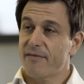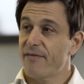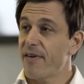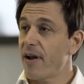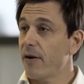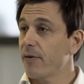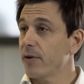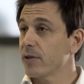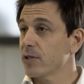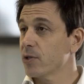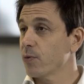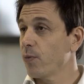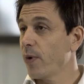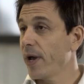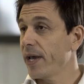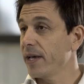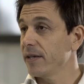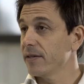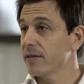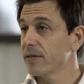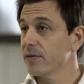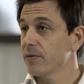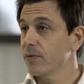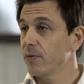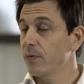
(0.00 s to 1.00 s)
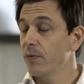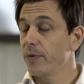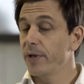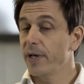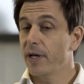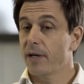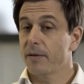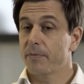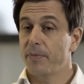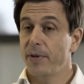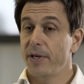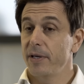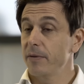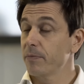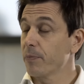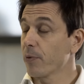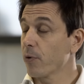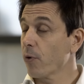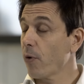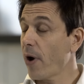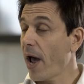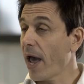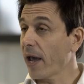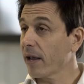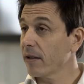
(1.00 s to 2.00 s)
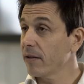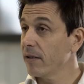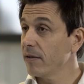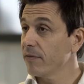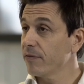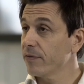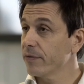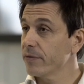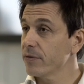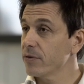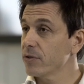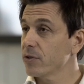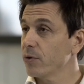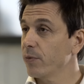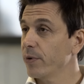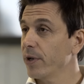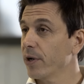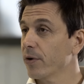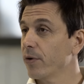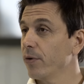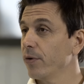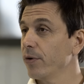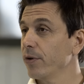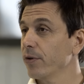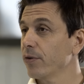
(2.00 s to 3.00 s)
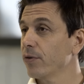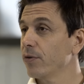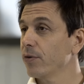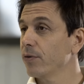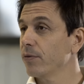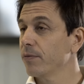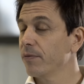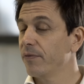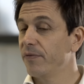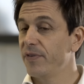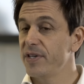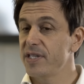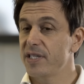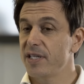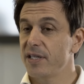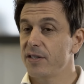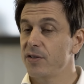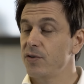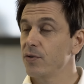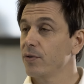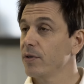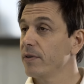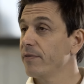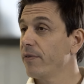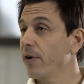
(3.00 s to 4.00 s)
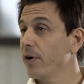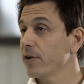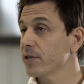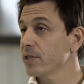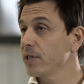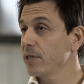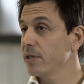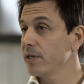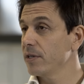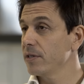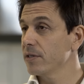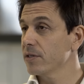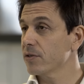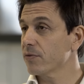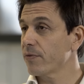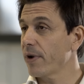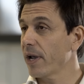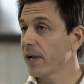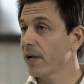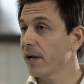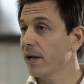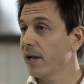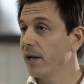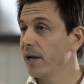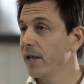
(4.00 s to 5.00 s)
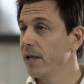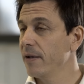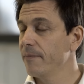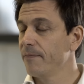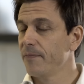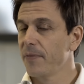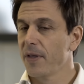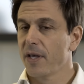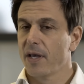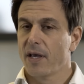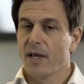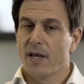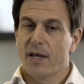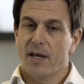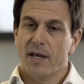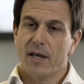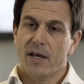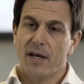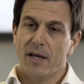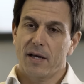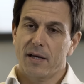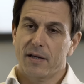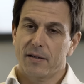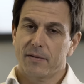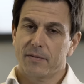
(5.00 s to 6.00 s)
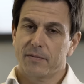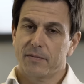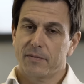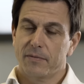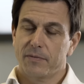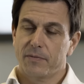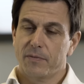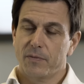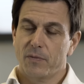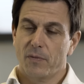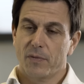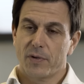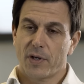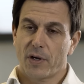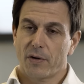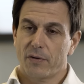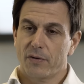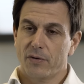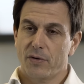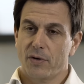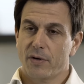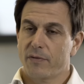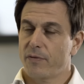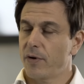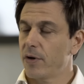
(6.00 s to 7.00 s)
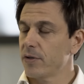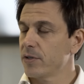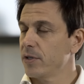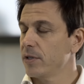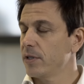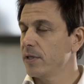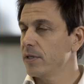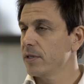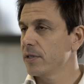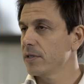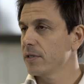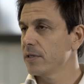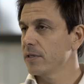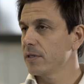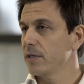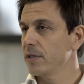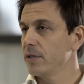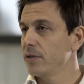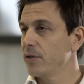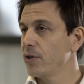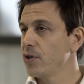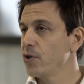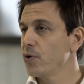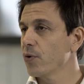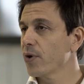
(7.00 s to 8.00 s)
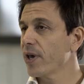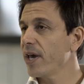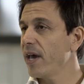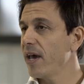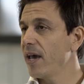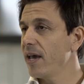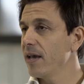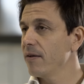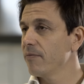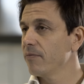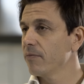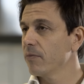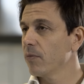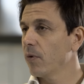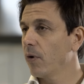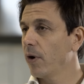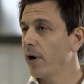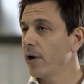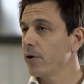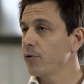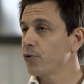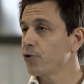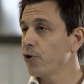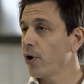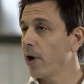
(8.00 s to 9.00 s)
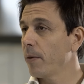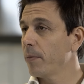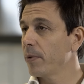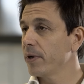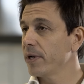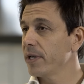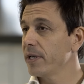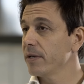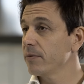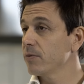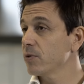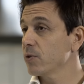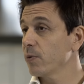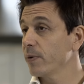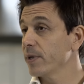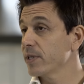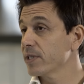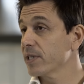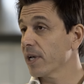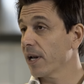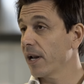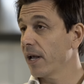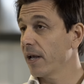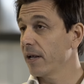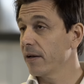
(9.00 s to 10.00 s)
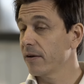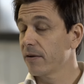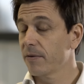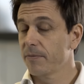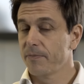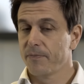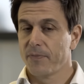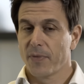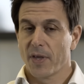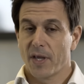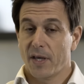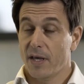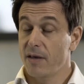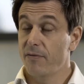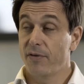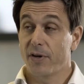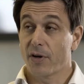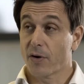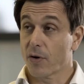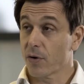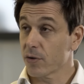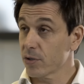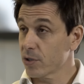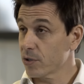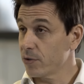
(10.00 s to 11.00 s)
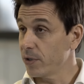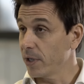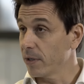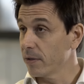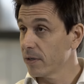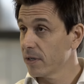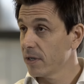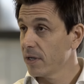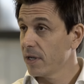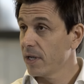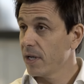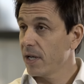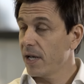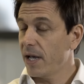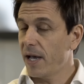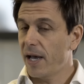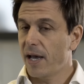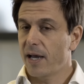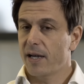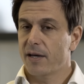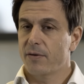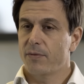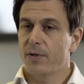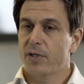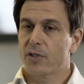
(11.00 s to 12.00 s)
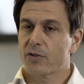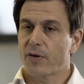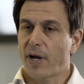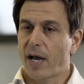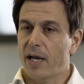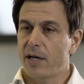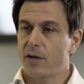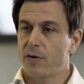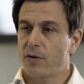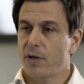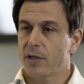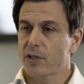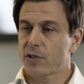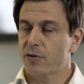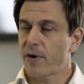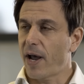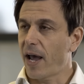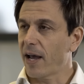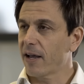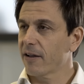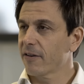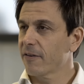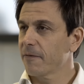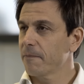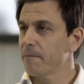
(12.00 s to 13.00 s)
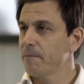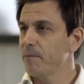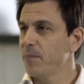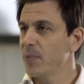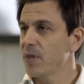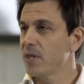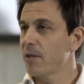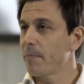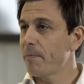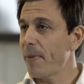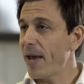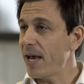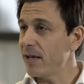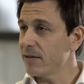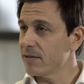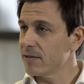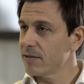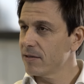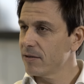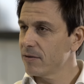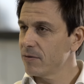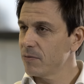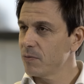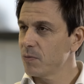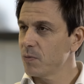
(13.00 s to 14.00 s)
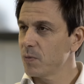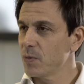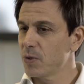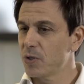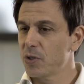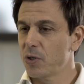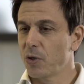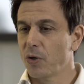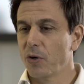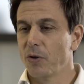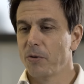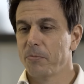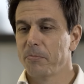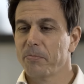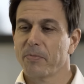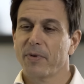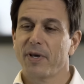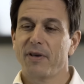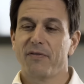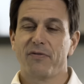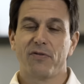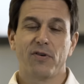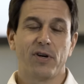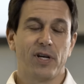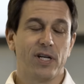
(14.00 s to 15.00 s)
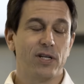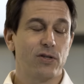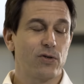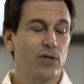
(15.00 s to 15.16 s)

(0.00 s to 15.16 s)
There are various ways. We are being proactive, so we are going to visit universities regularly, universities in the UK or in Germany, Switzerland, even in Austria, and we try to attract the best. So if you're